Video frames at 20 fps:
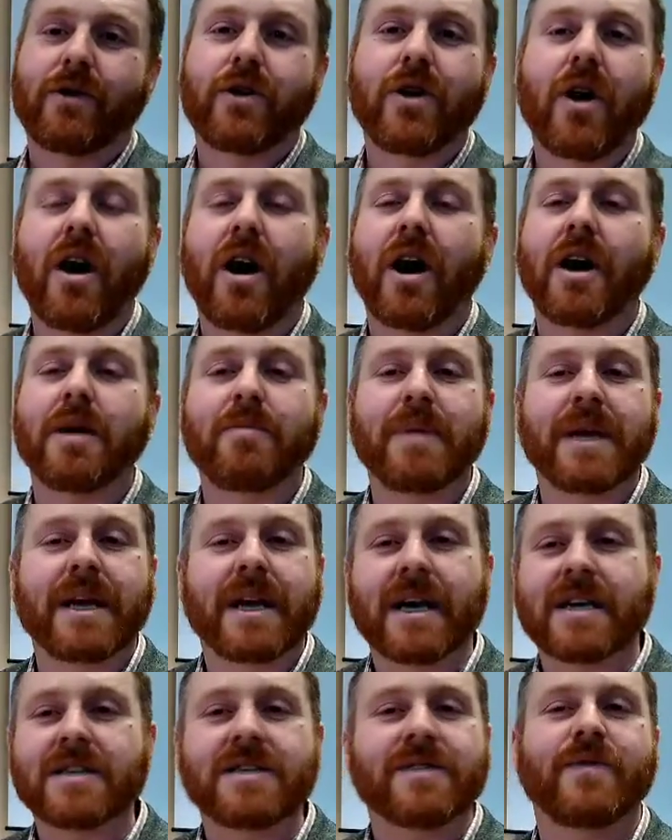God,
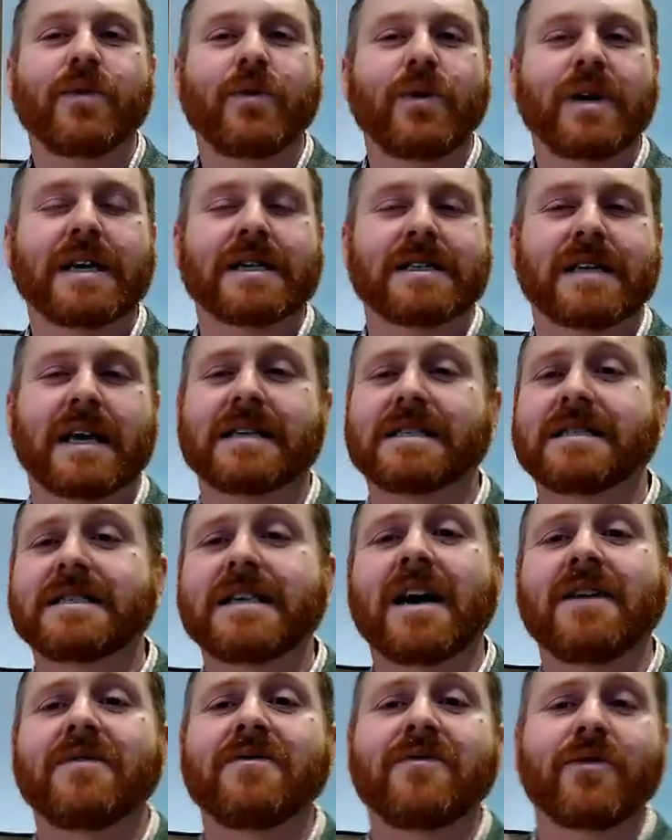because of who he is, has
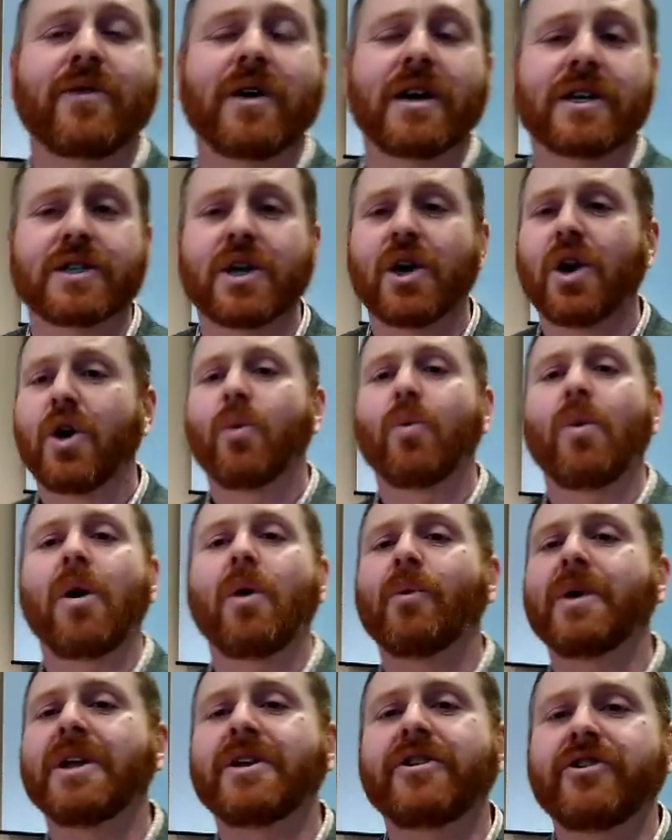done for us
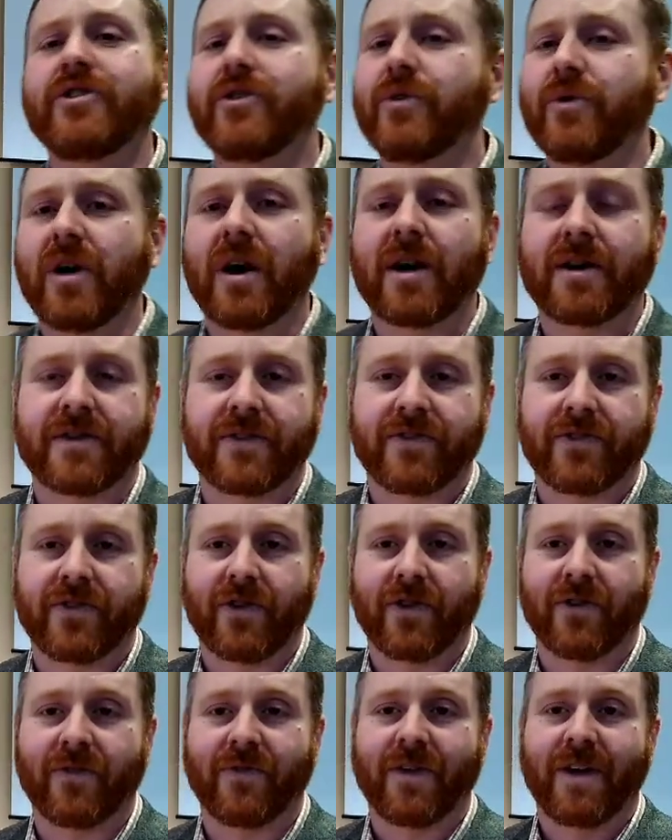what we do not
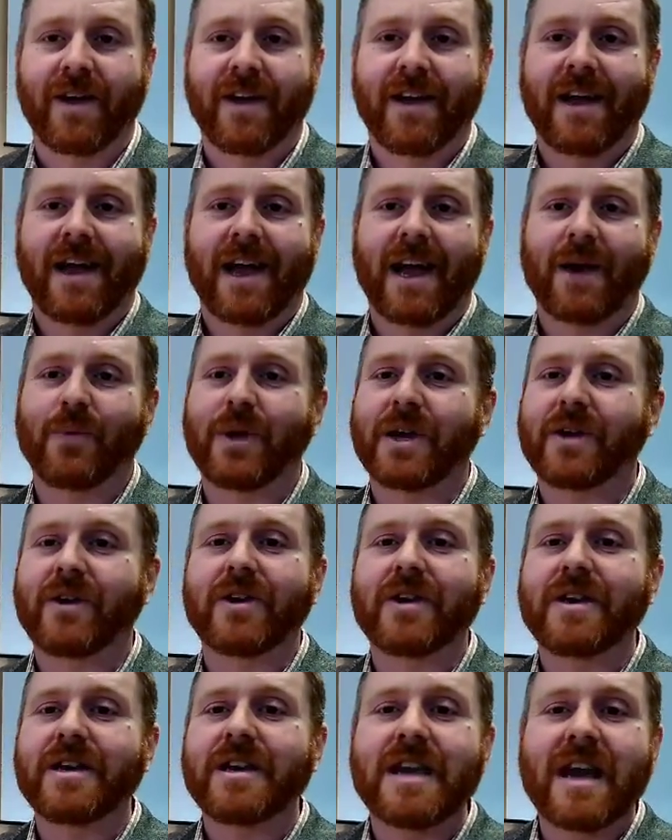deserve and we
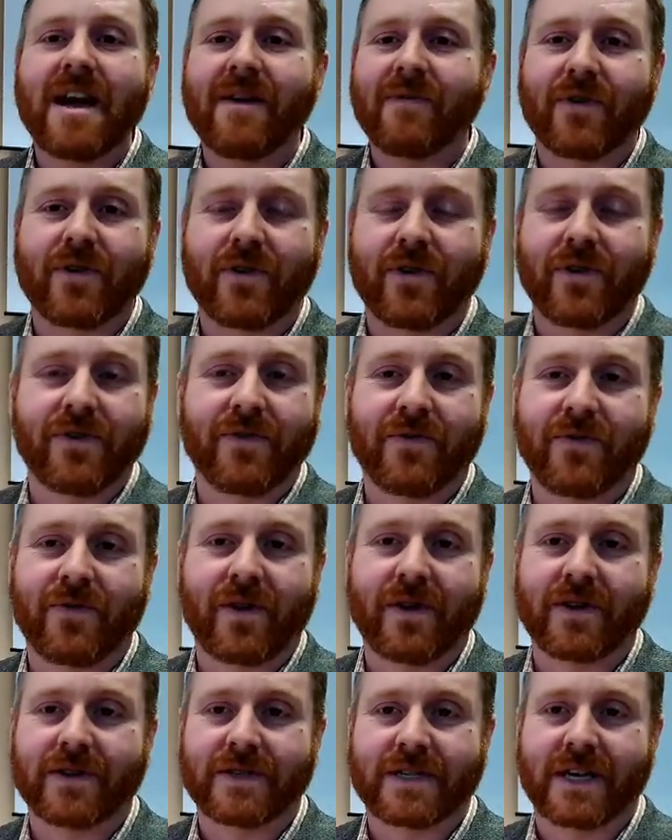could never earn
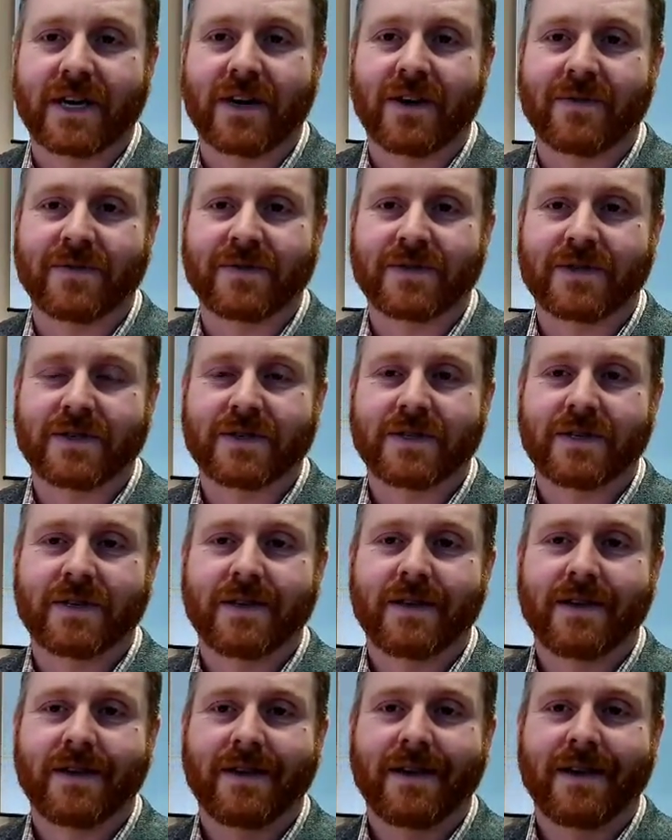for ourselves.
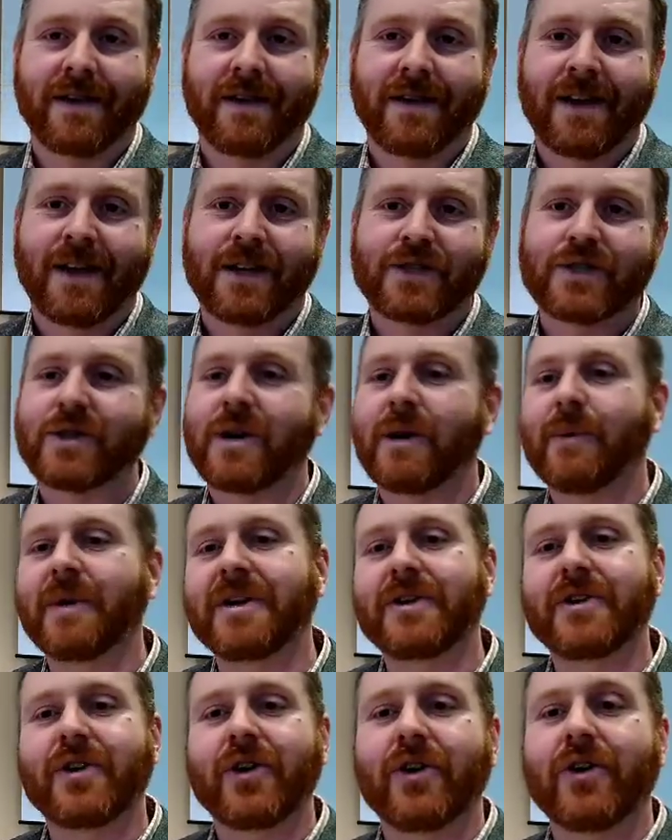So now we
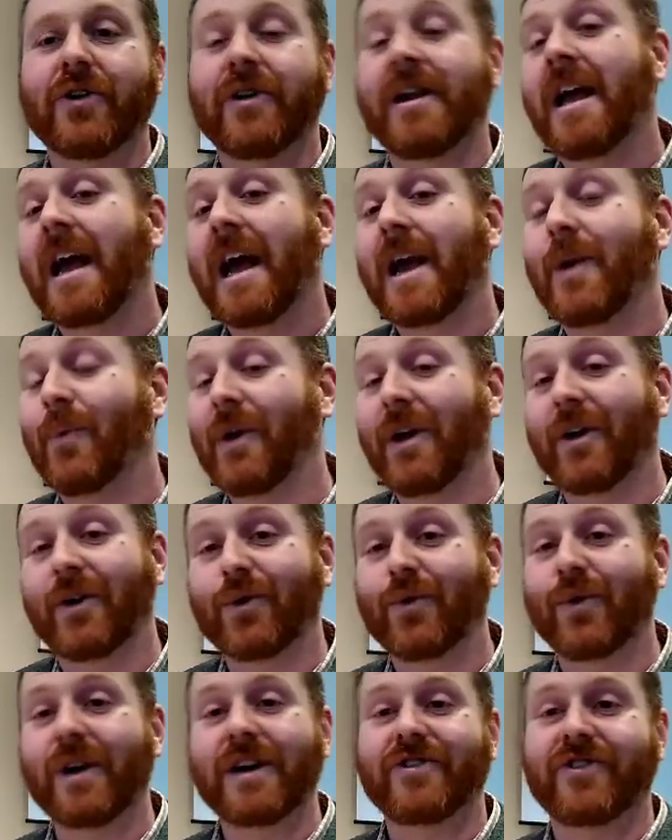turn and we are
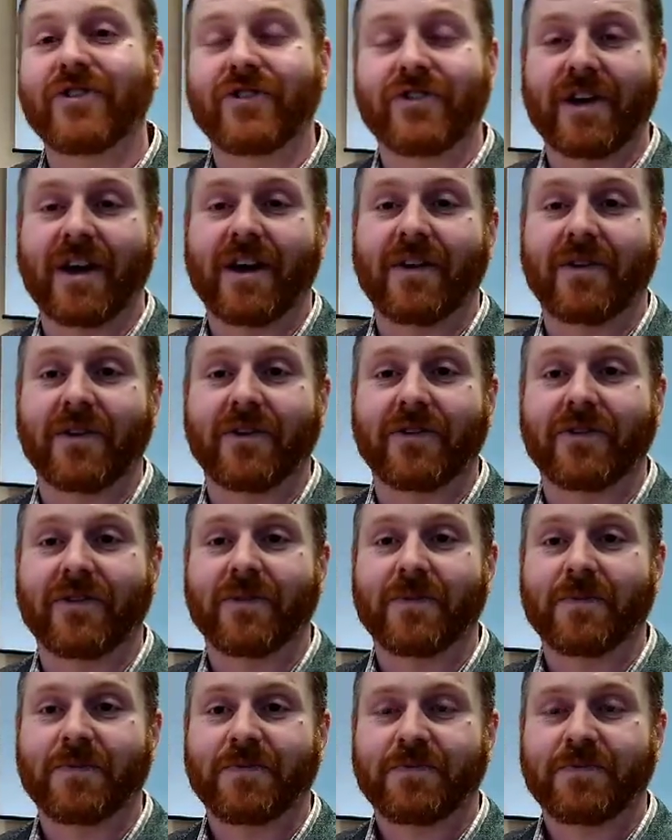gracious to others.